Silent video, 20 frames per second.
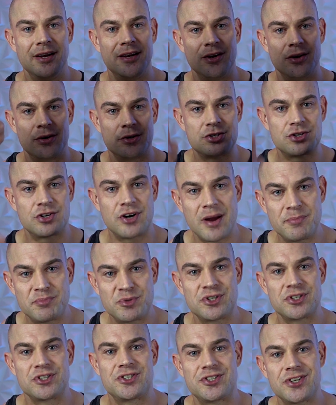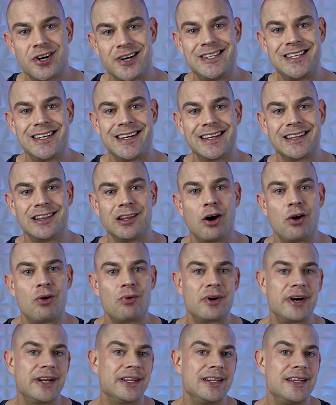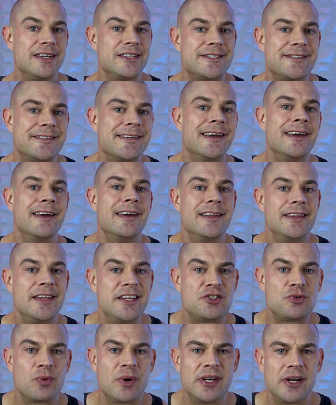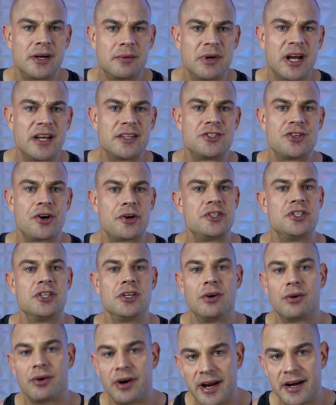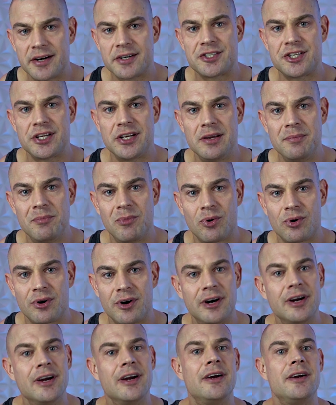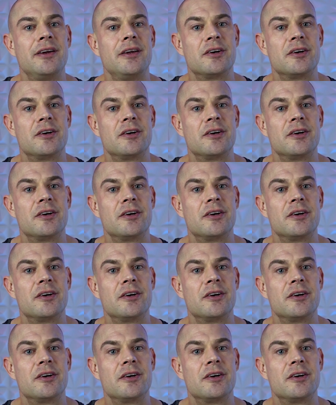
Your traps start to get lower, at least This way they're not touching your ears anymore.